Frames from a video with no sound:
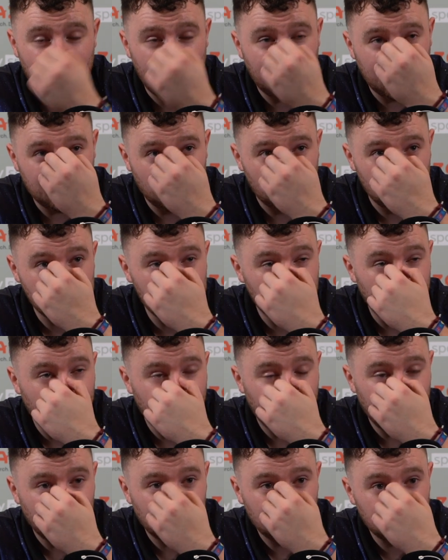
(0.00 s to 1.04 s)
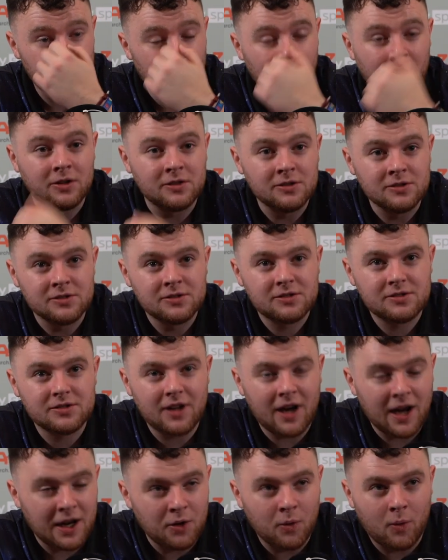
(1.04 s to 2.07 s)
I think it does, to be quite honest, because
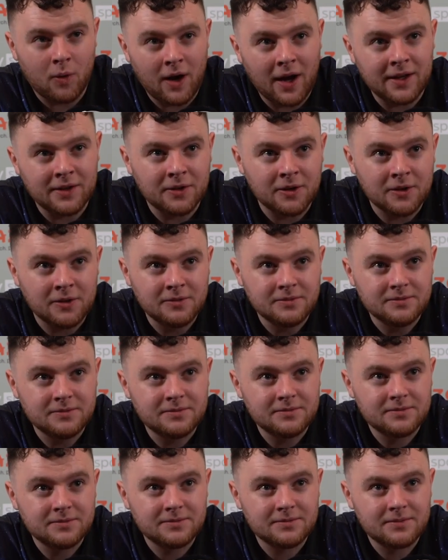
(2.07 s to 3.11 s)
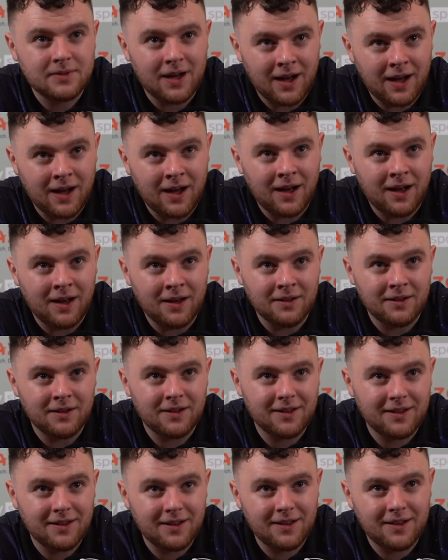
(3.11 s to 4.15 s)
I know what I can do. And
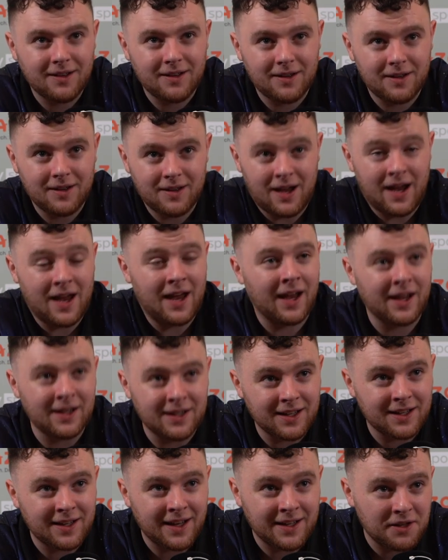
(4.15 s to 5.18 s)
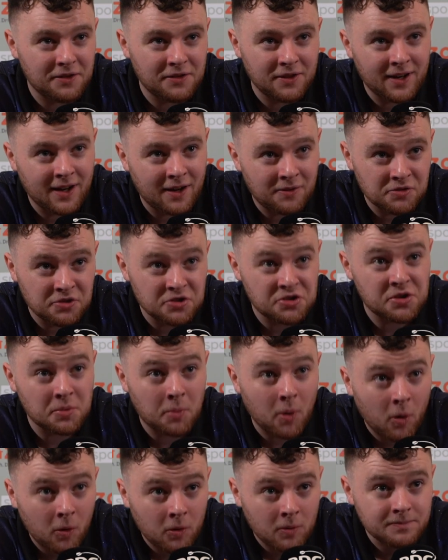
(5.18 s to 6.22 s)
I think a 93 average is
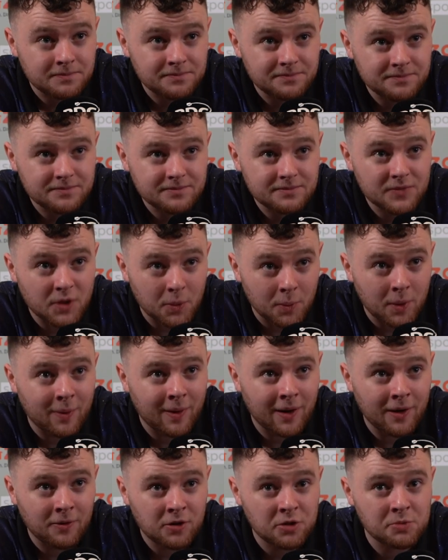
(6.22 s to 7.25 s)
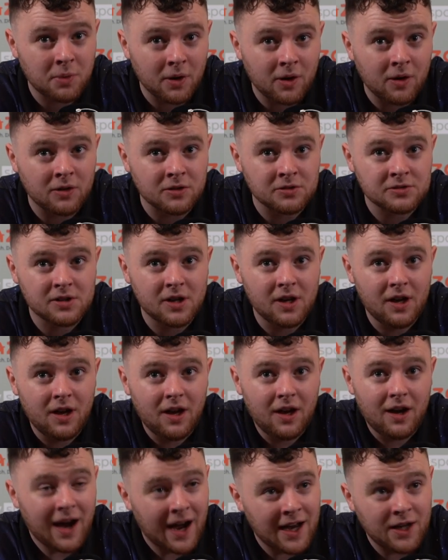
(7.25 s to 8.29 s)
appalling, to be quite honest, because
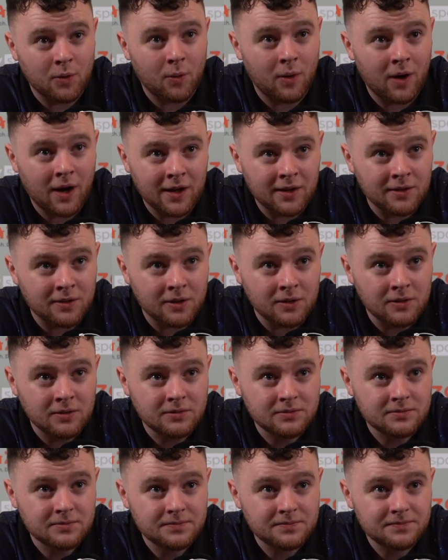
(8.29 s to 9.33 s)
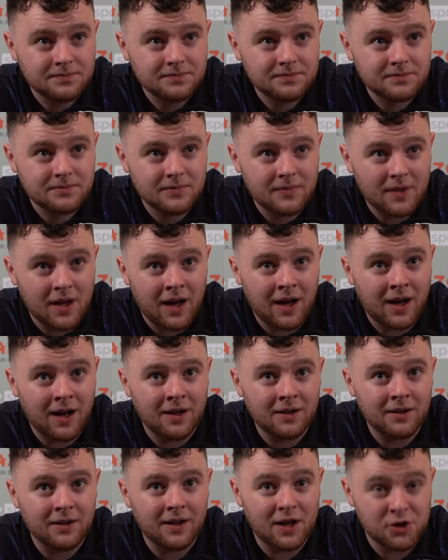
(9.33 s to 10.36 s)
I know what I can do.
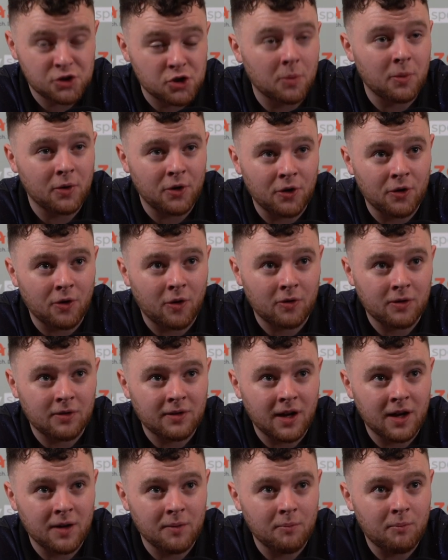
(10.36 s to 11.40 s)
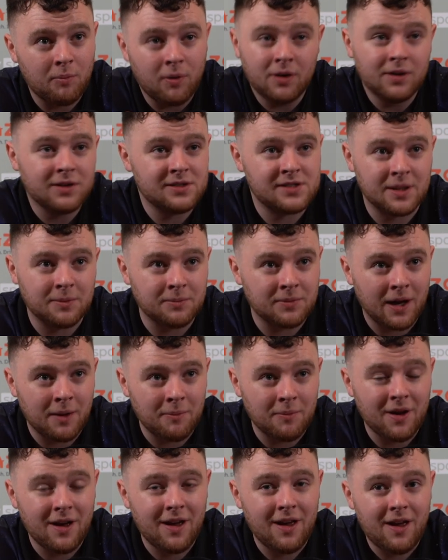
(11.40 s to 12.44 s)
And I should be doing it all the time, but at the same
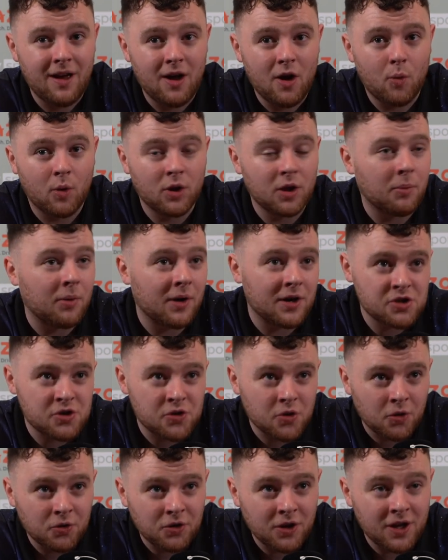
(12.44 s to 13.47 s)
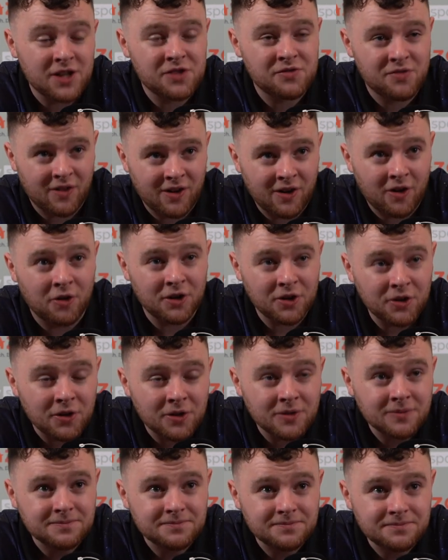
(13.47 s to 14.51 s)
time, when the pressure's on you, it's very hard to do it.